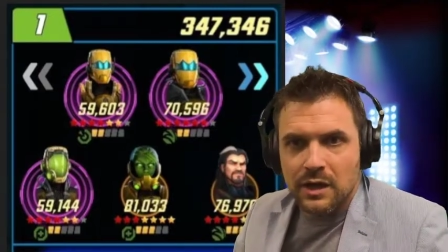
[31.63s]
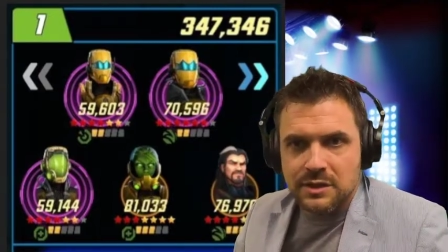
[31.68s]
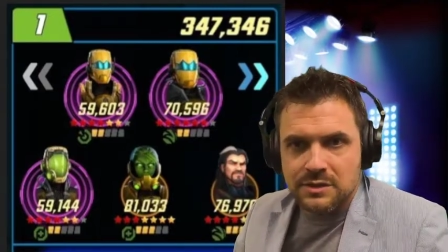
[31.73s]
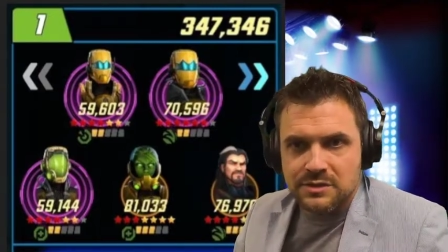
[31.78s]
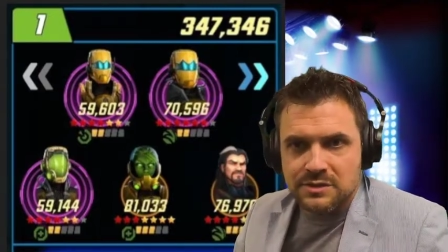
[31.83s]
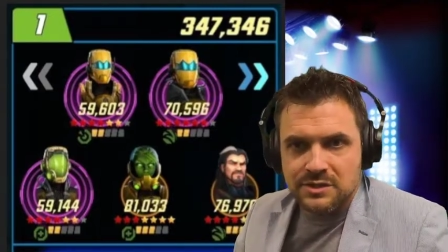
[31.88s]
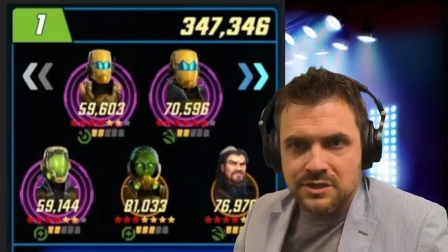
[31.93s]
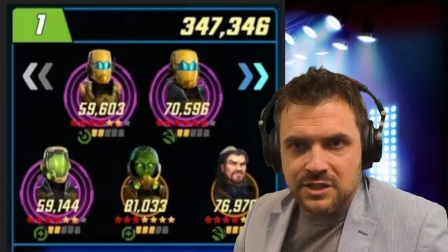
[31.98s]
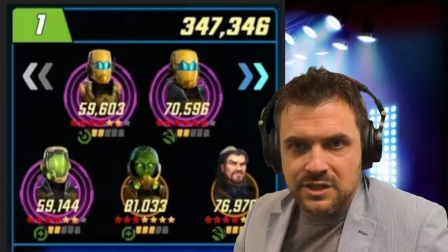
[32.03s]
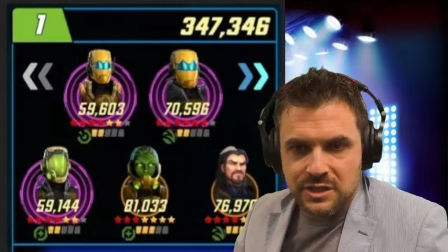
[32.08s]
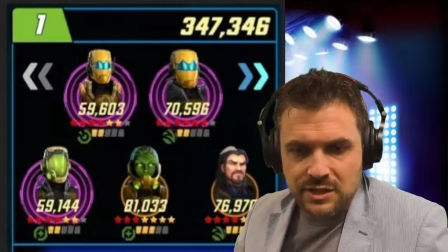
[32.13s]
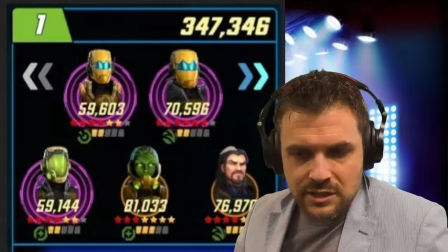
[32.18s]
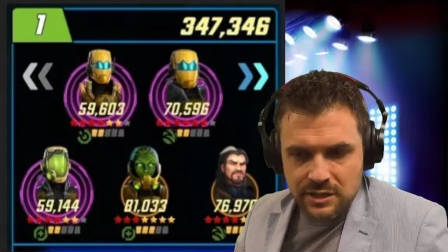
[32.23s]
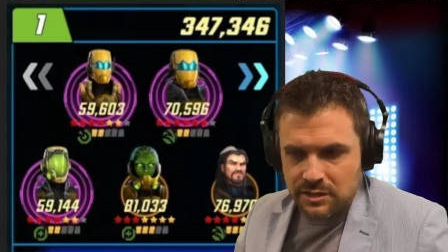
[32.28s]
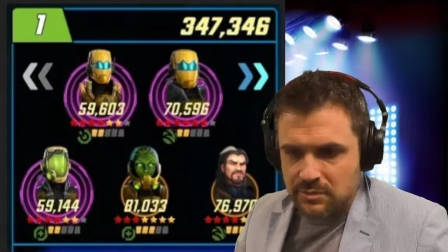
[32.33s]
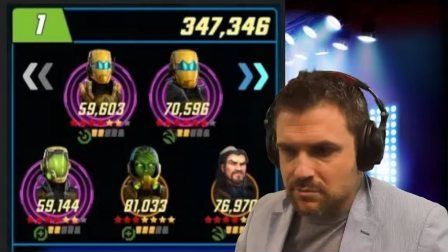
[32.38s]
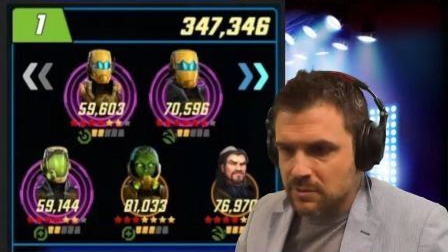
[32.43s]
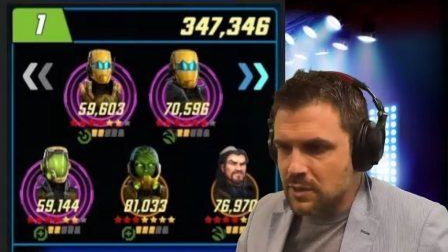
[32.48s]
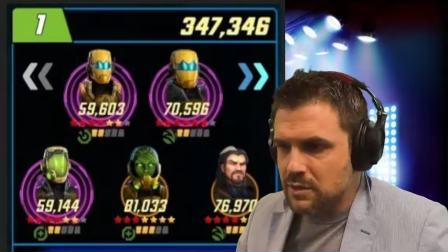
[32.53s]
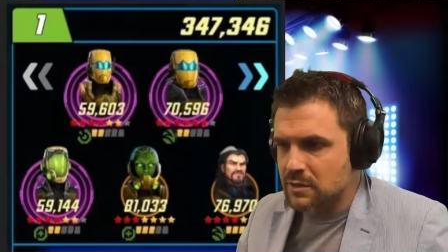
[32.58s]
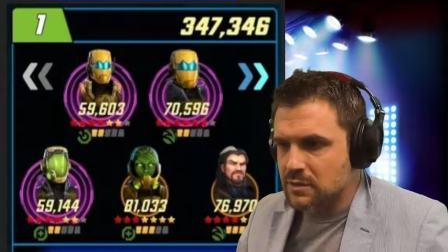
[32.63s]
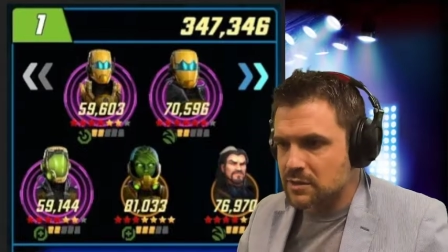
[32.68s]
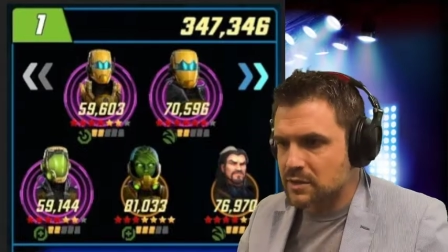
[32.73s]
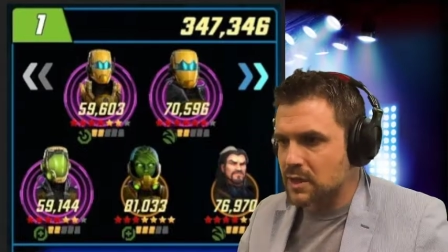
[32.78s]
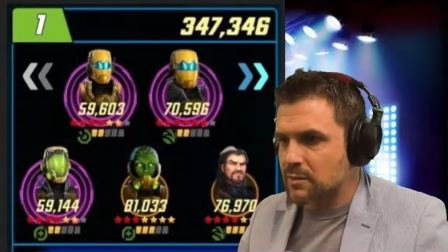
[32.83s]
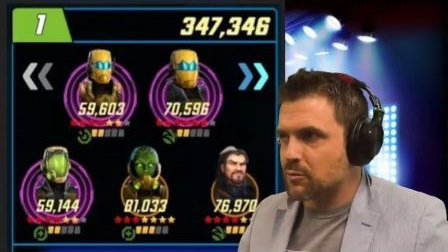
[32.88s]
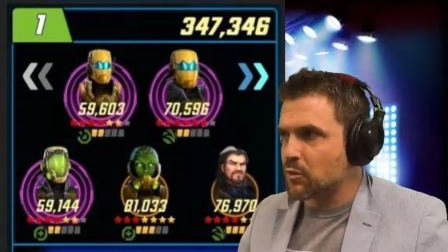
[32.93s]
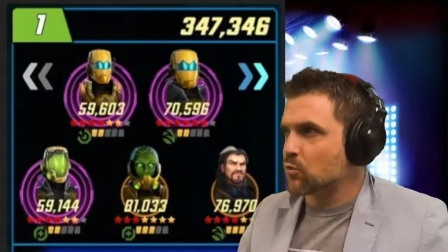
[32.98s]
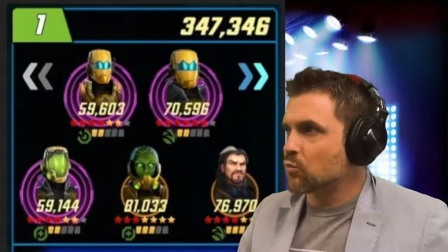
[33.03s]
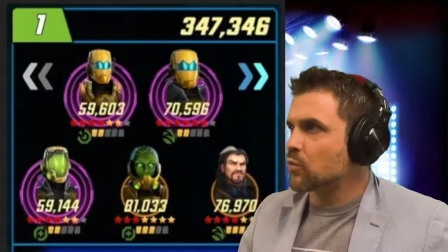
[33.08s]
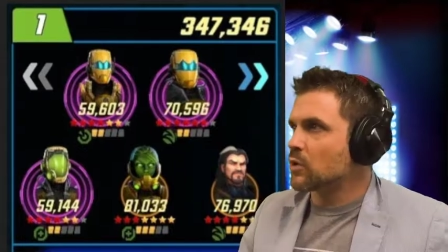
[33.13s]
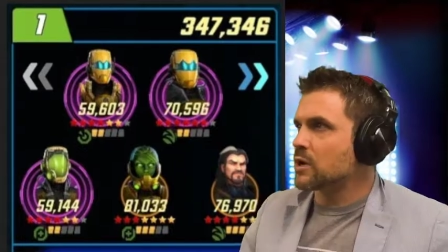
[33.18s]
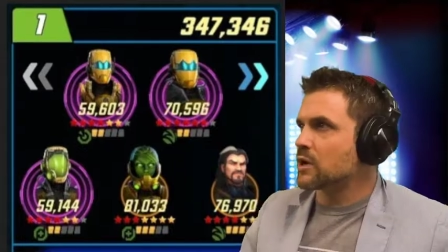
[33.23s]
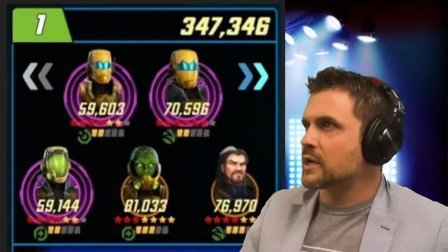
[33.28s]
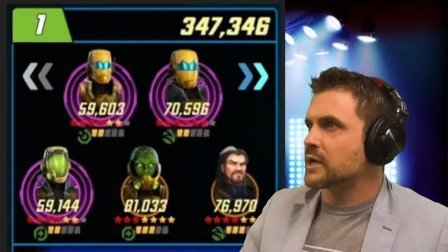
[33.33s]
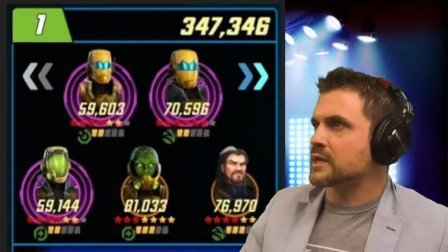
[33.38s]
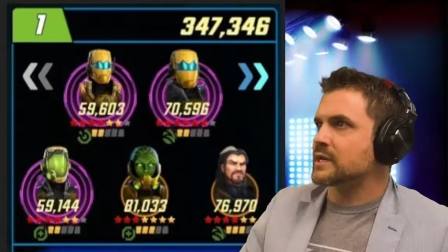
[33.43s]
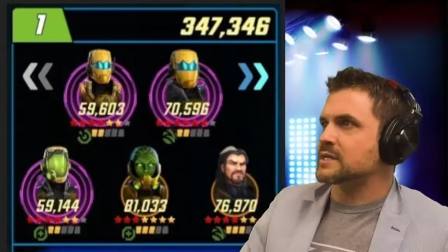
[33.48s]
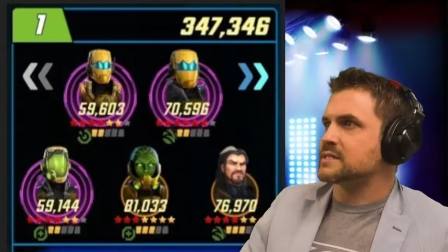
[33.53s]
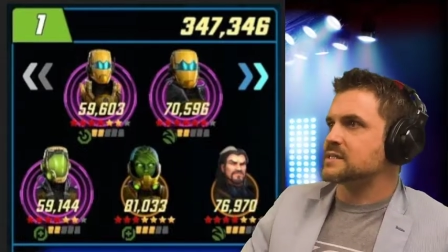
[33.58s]
Team number
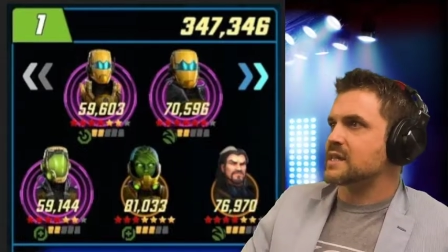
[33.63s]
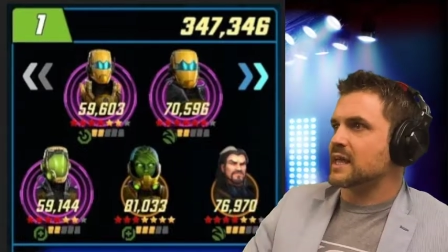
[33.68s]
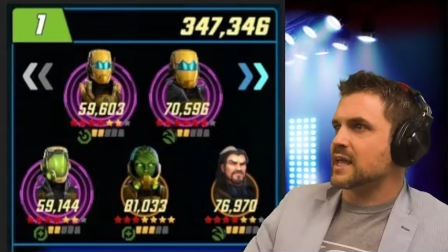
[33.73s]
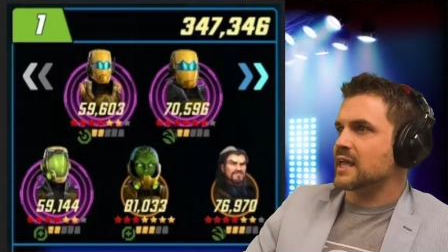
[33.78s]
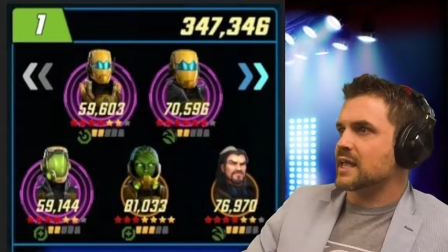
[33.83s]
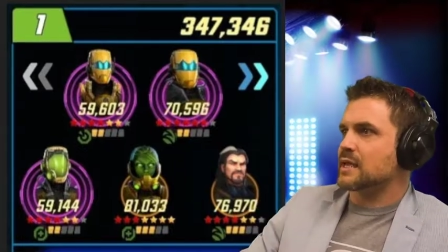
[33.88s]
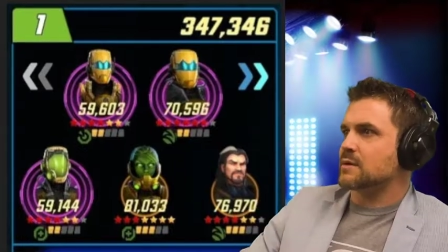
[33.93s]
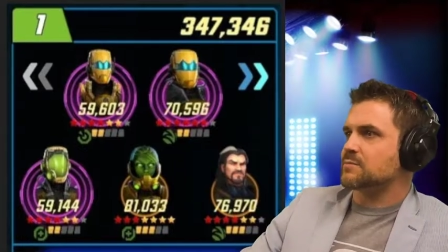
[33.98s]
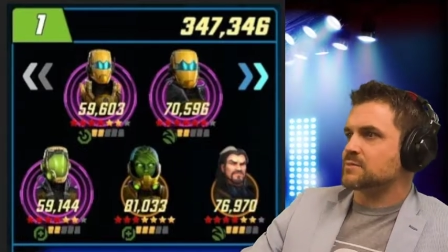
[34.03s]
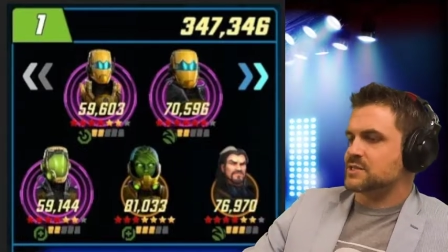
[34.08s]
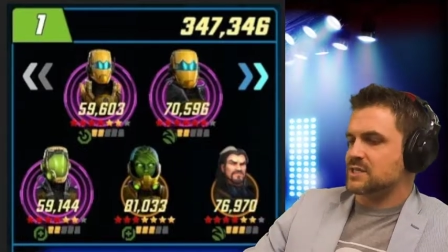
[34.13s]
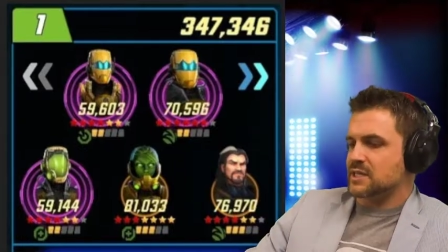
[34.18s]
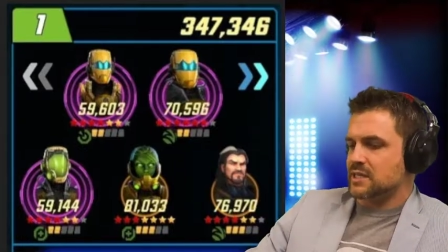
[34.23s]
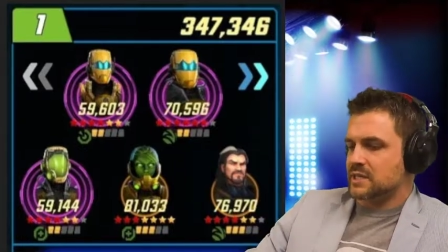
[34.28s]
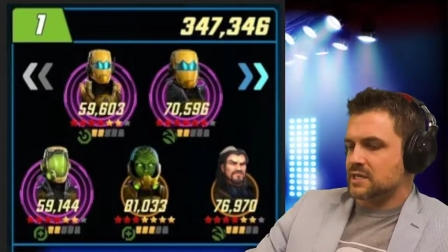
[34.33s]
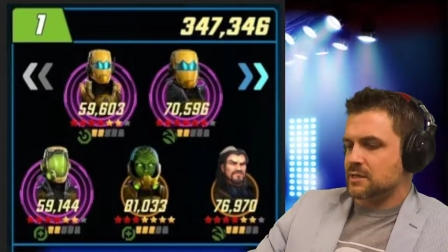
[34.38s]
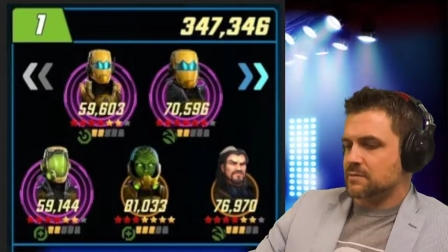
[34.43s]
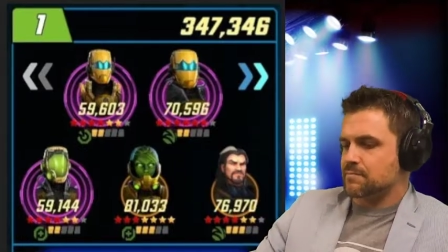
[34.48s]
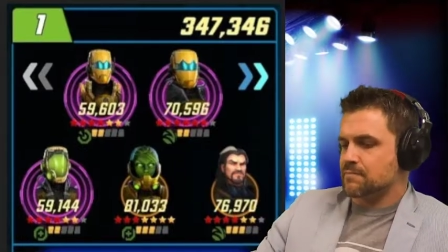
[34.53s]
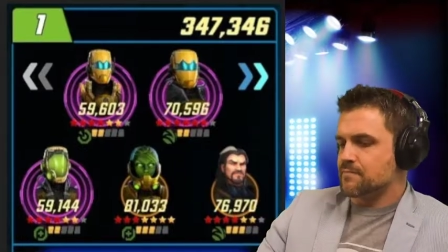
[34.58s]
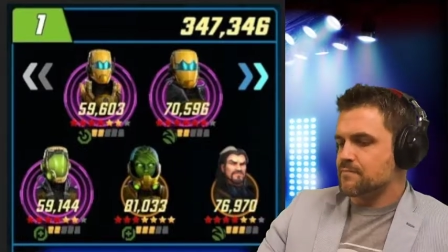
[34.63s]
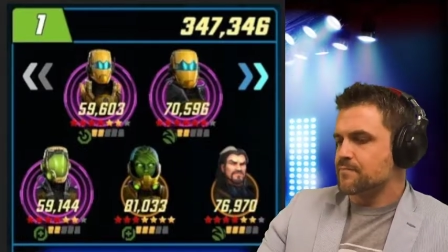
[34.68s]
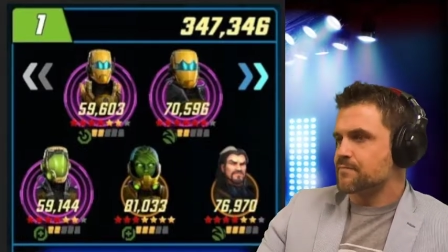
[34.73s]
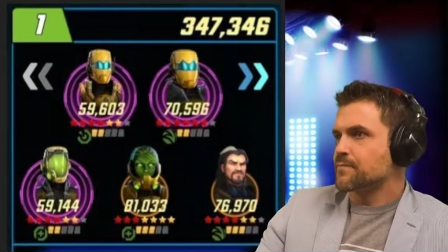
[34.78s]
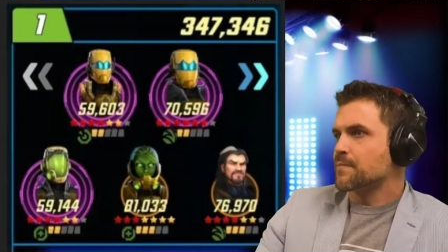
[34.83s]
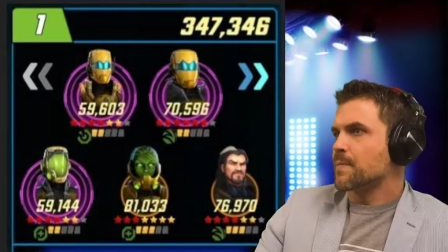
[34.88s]
1 is the AIM team.